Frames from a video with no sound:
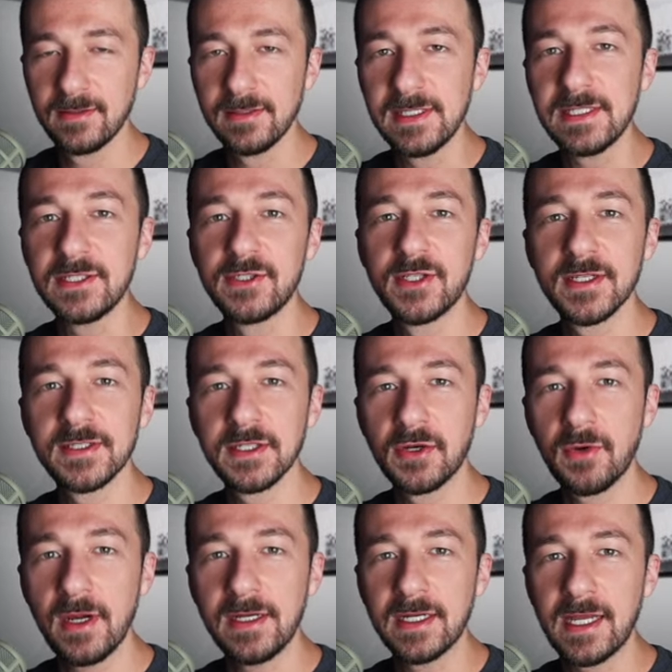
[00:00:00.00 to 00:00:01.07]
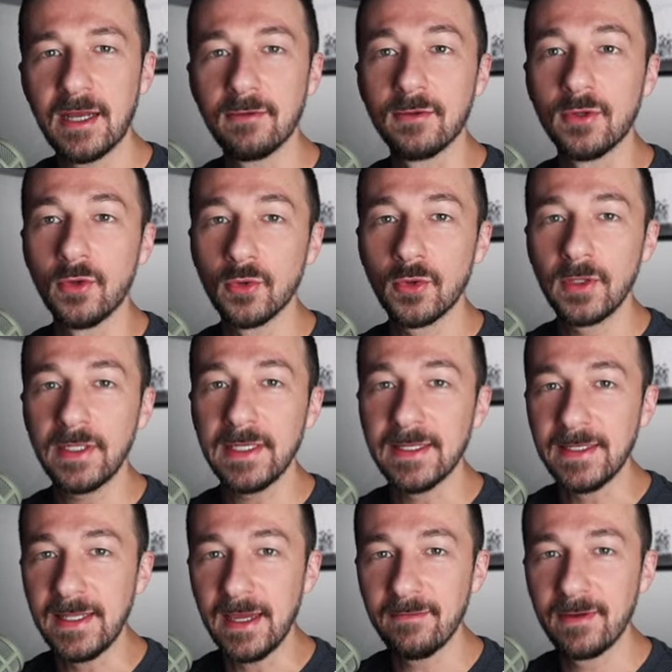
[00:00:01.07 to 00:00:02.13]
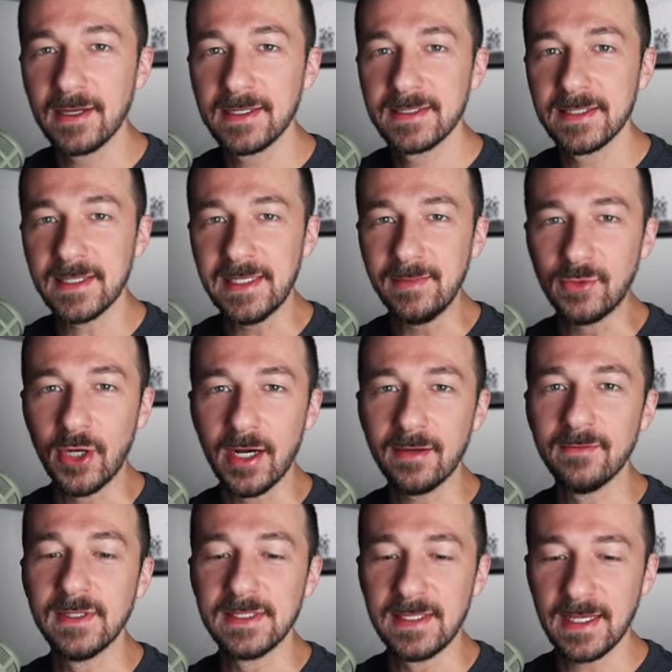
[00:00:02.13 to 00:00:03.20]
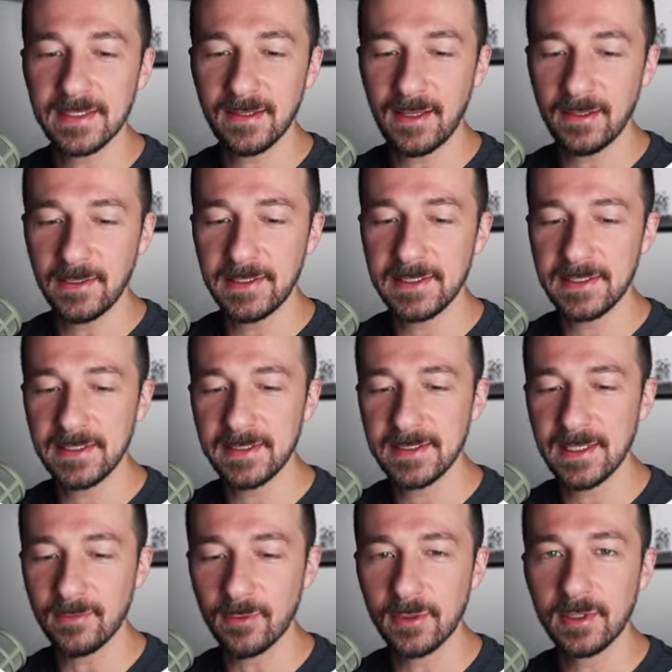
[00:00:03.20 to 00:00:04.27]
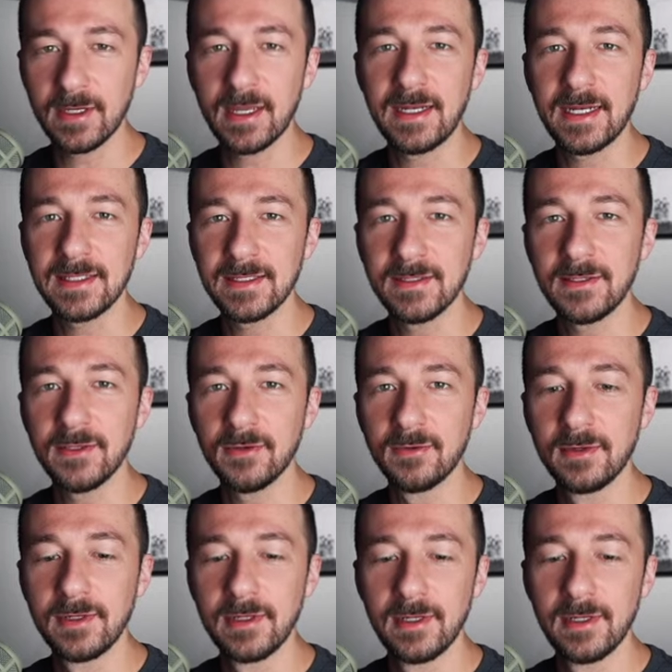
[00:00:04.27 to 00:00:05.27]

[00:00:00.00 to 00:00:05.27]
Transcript: This is just to create an account locally in DavX to keep track of this Nextcloud instance that we're connected to.